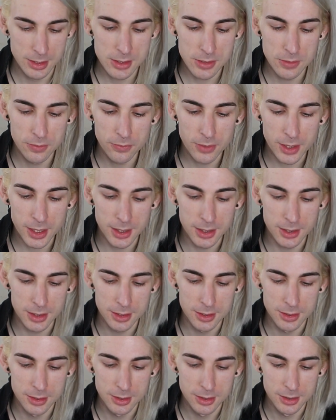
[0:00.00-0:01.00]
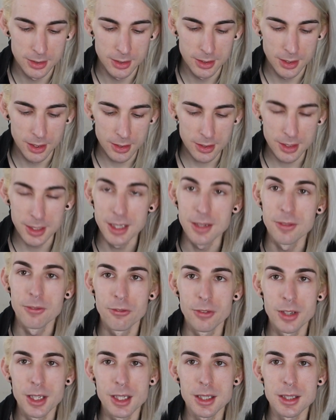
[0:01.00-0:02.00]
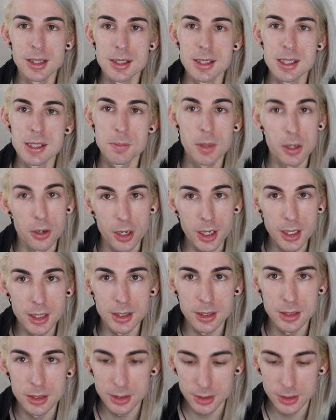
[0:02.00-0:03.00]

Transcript: to thank the infinite spirit